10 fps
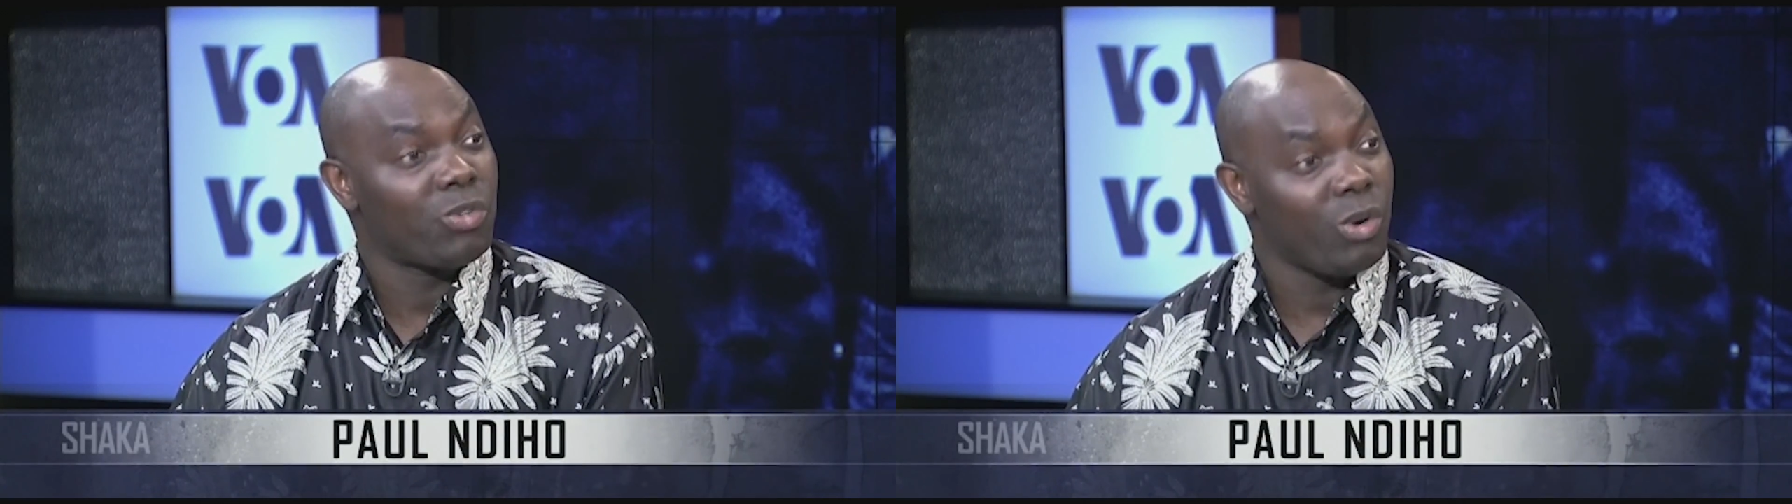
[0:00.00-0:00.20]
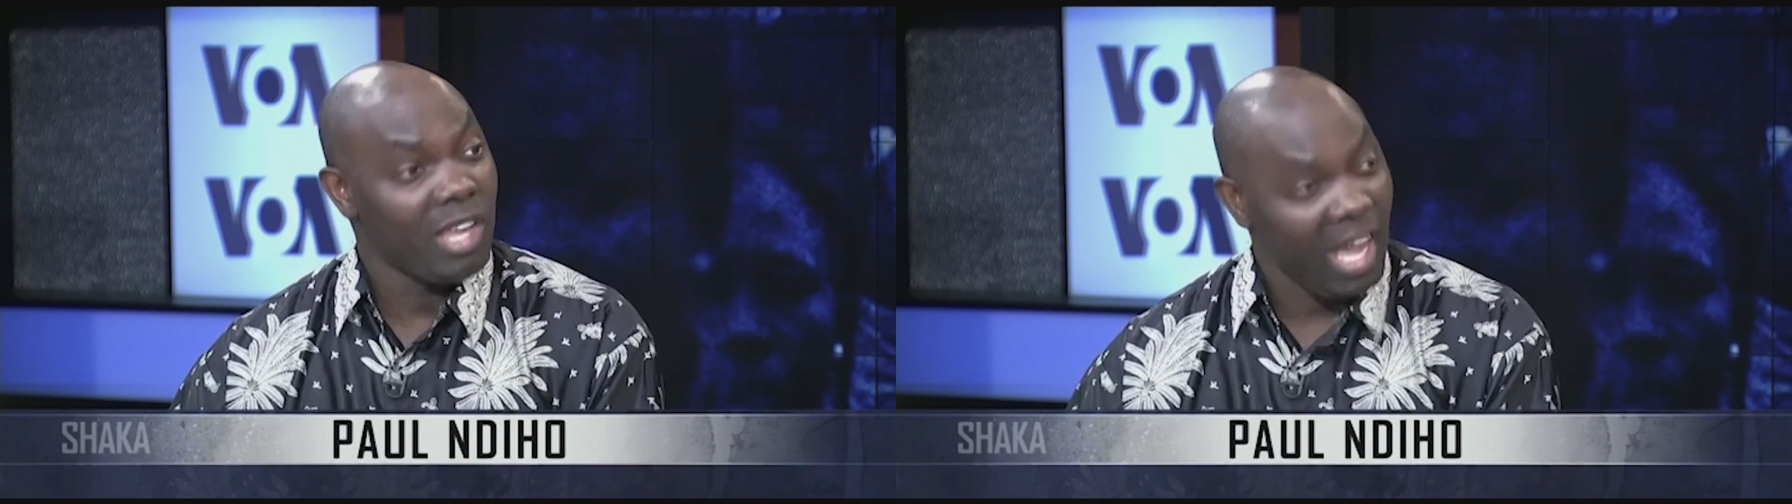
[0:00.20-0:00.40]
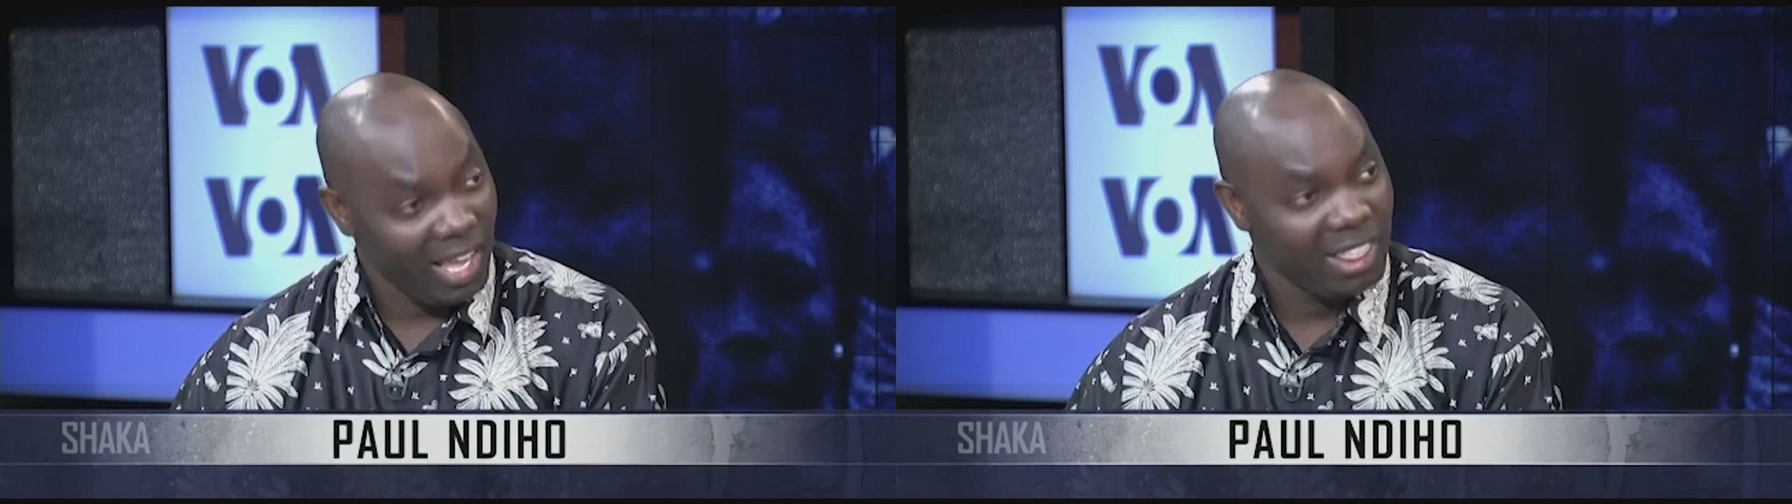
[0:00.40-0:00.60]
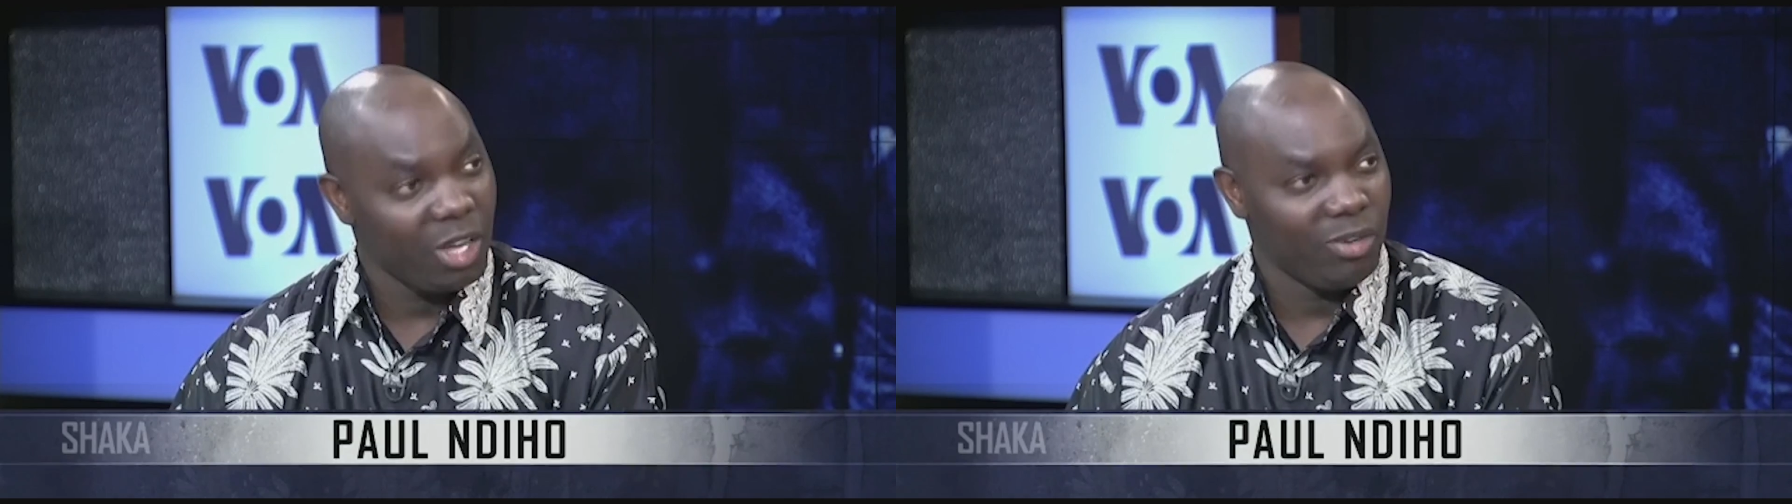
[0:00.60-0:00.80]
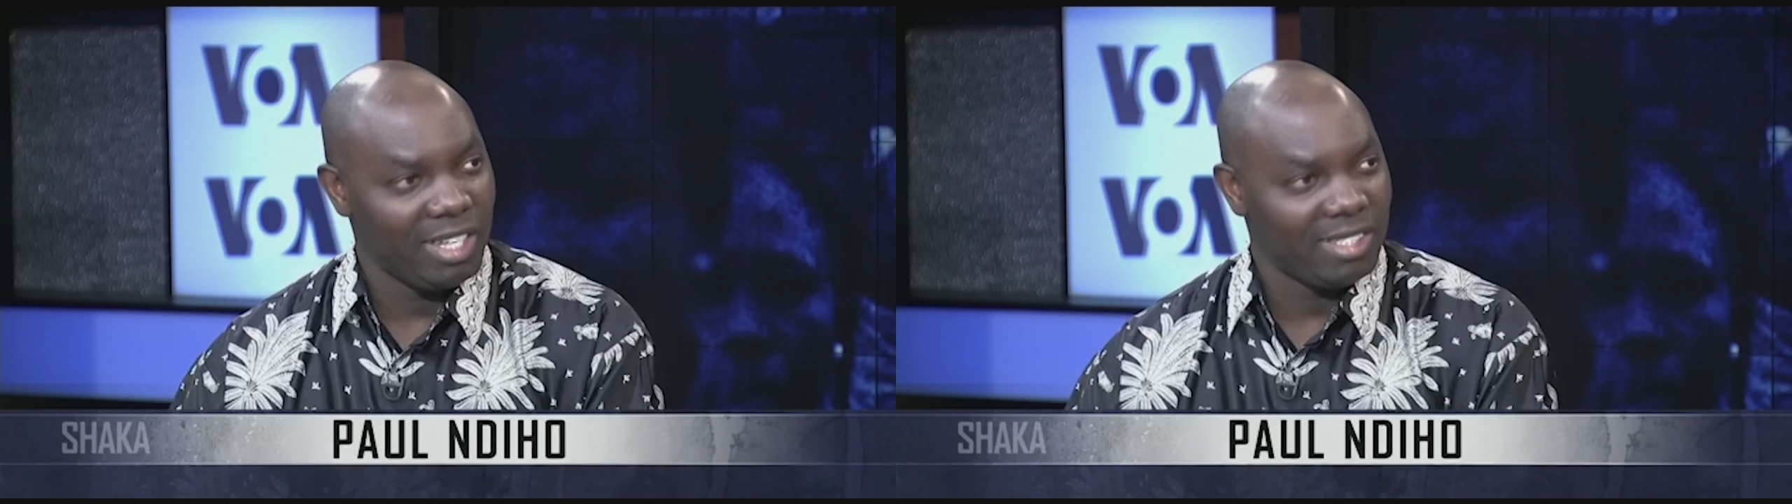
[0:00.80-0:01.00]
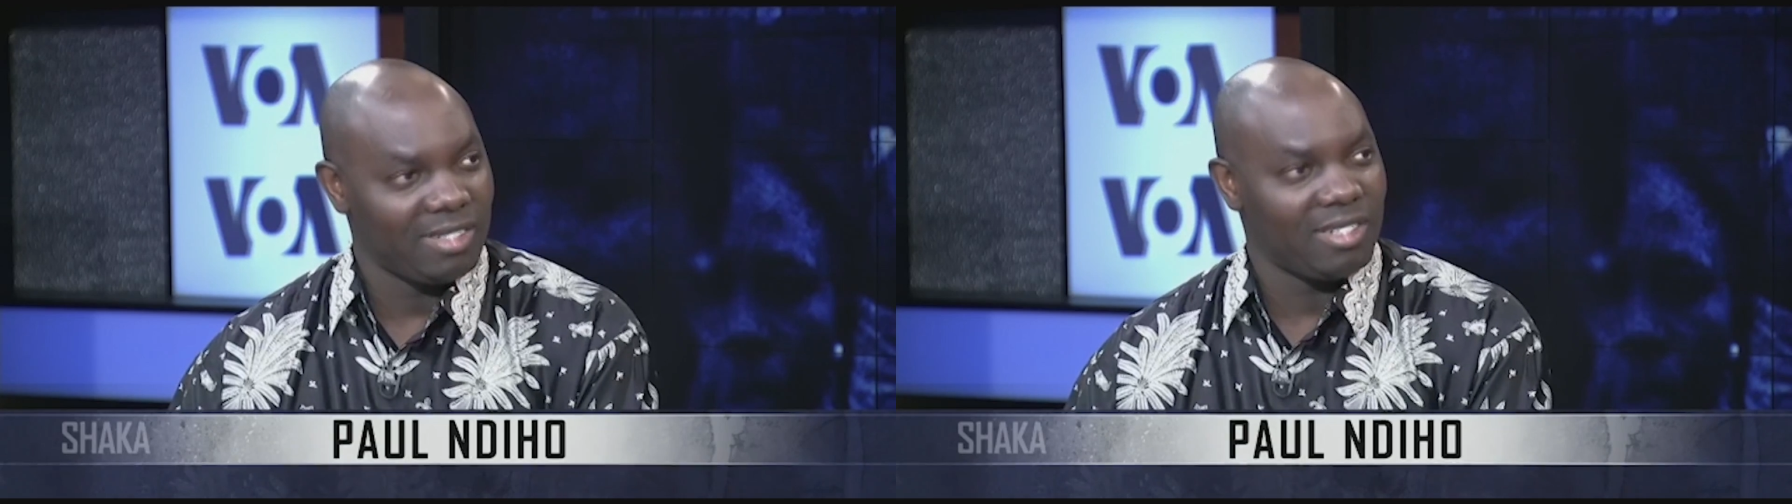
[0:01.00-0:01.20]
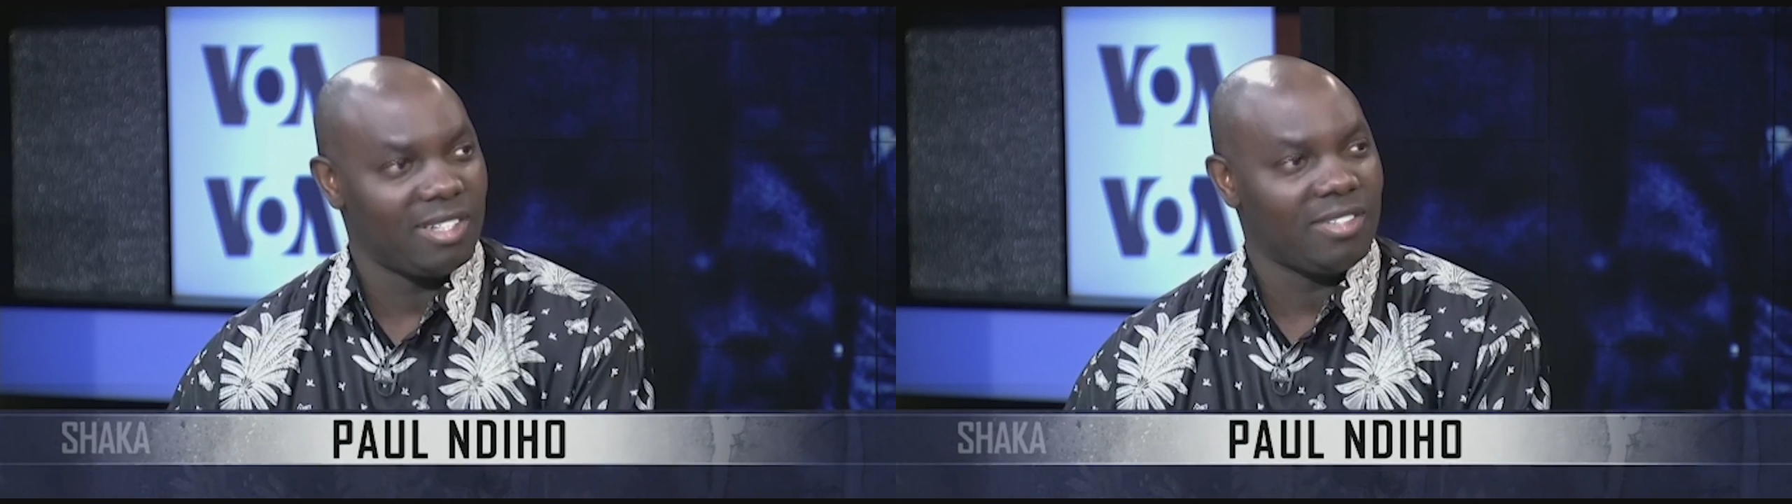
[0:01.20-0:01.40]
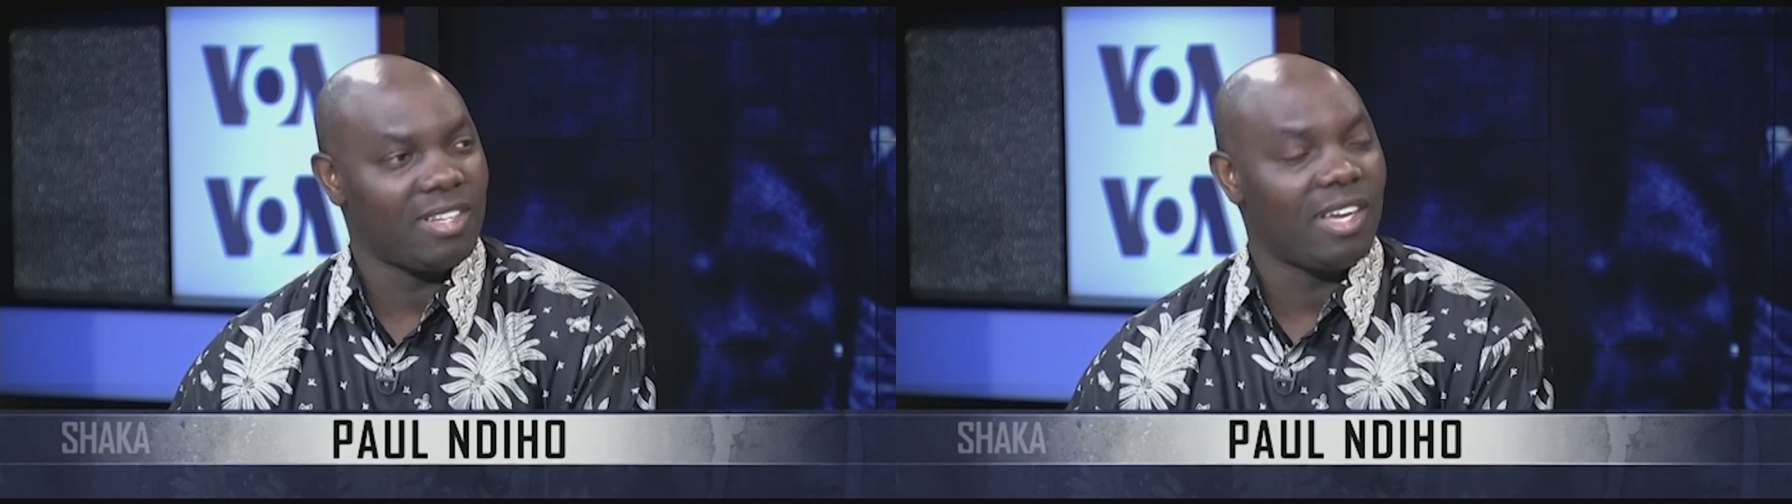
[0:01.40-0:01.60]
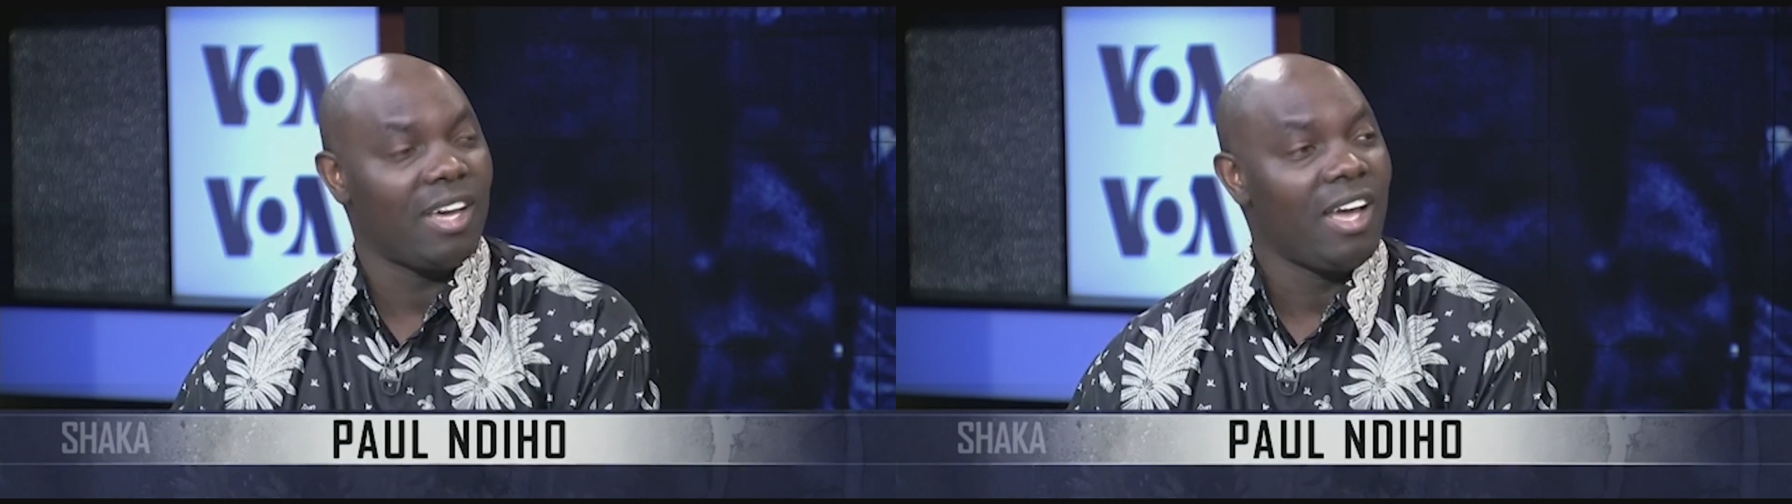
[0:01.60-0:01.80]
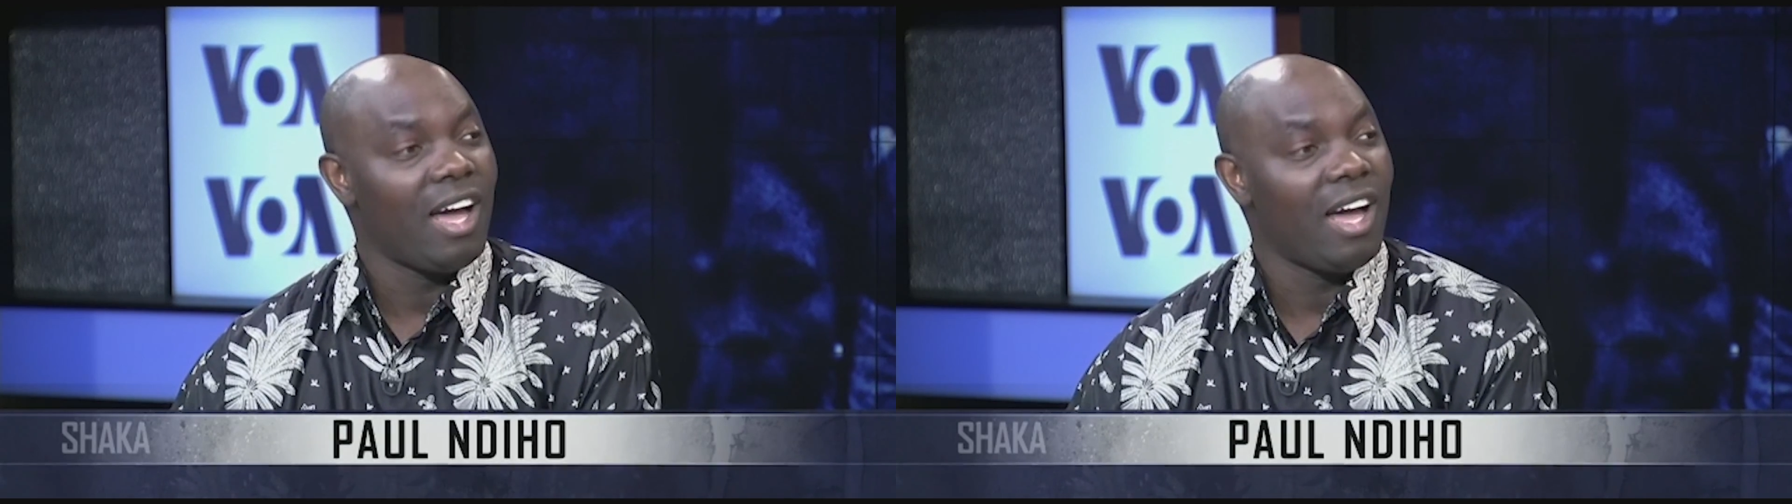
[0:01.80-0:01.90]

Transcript: we saw here in the United States,